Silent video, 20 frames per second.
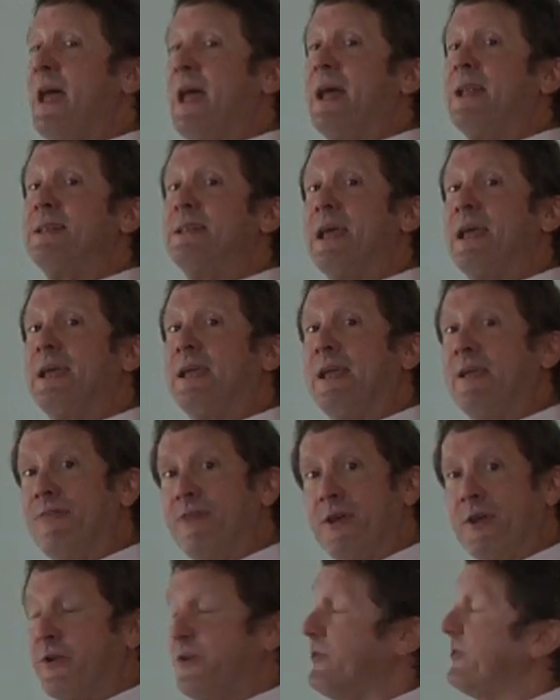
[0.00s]
and taking
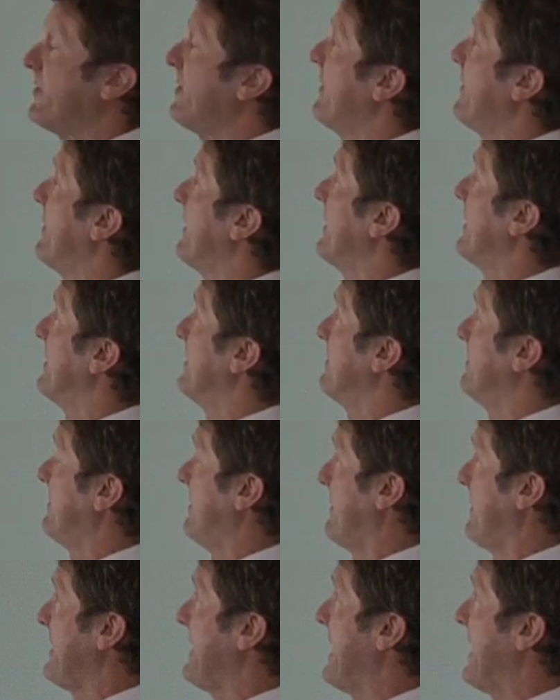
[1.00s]
those to
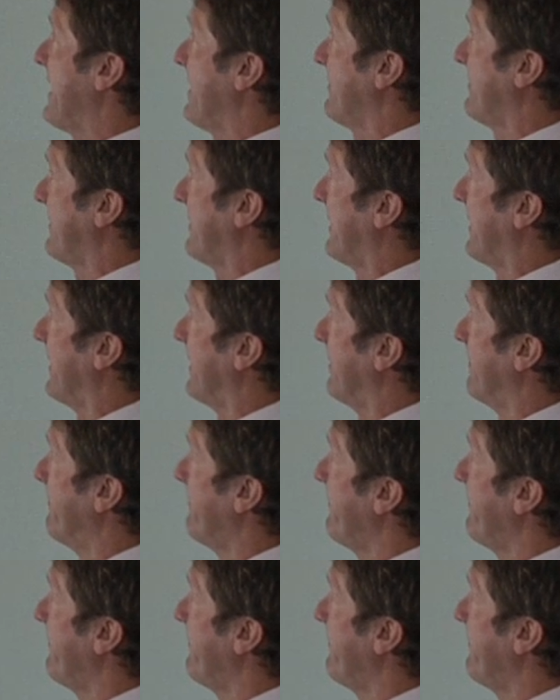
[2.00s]
the assay.